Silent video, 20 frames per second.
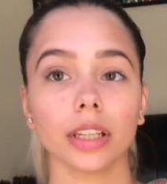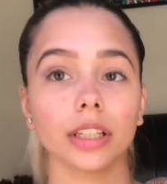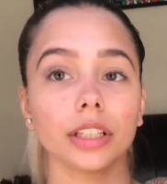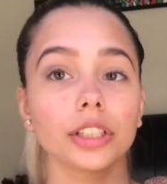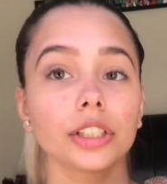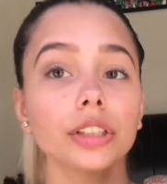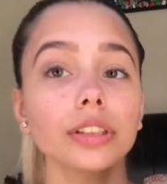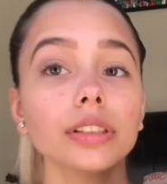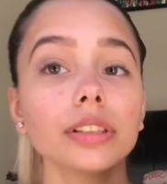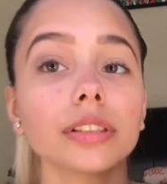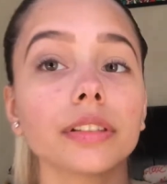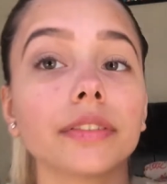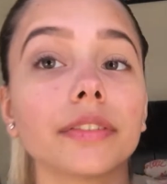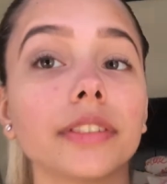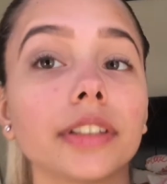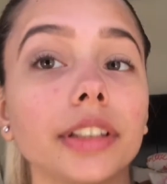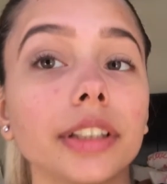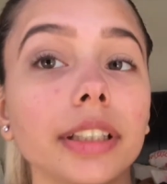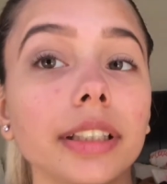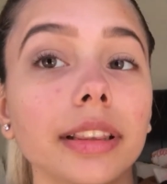It's just
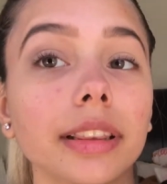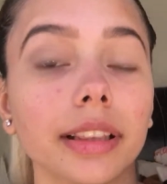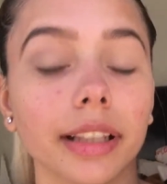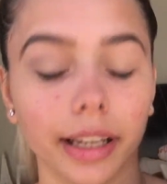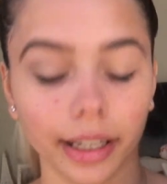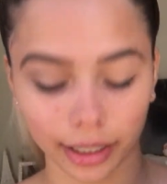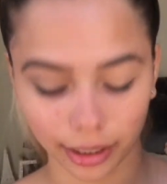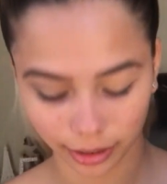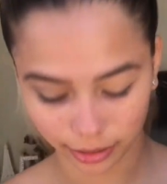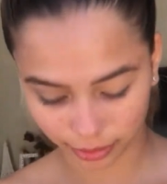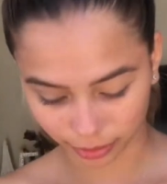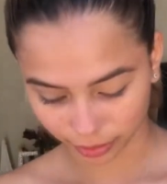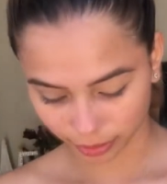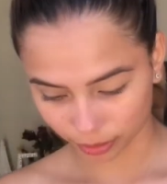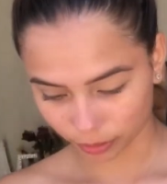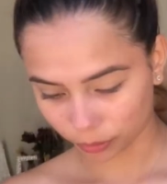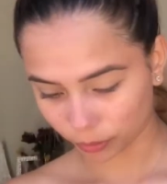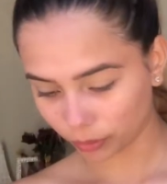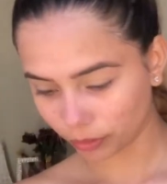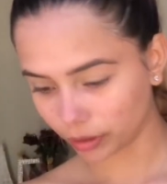very light.
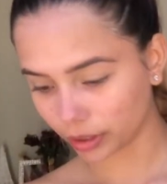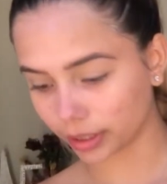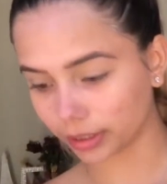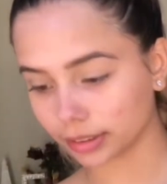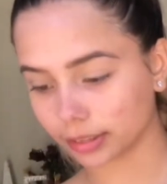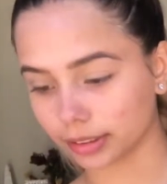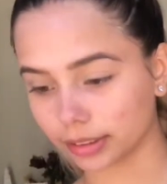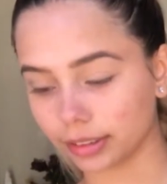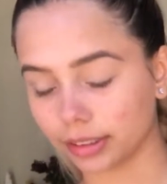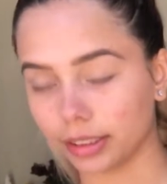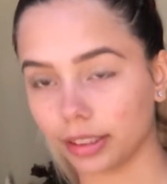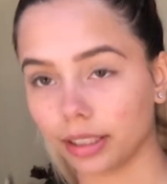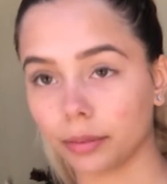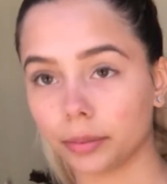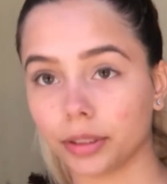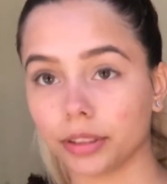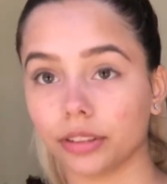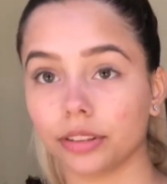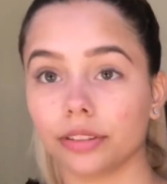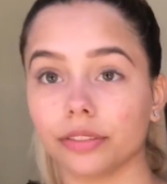Like, I don't know if you guys can see that,
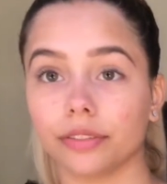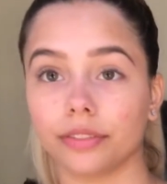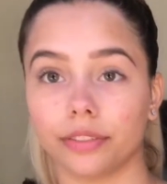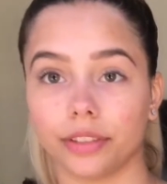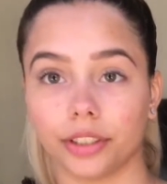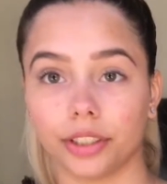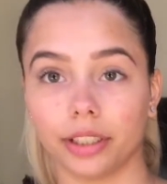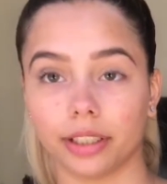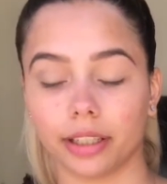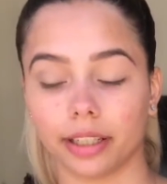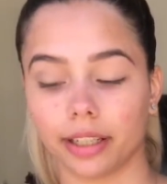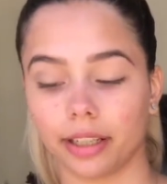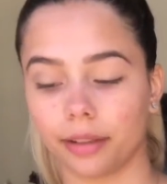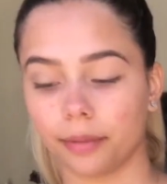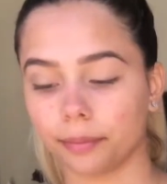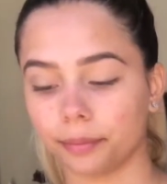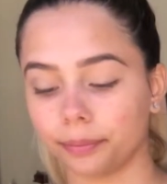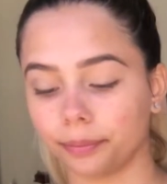but it's very light.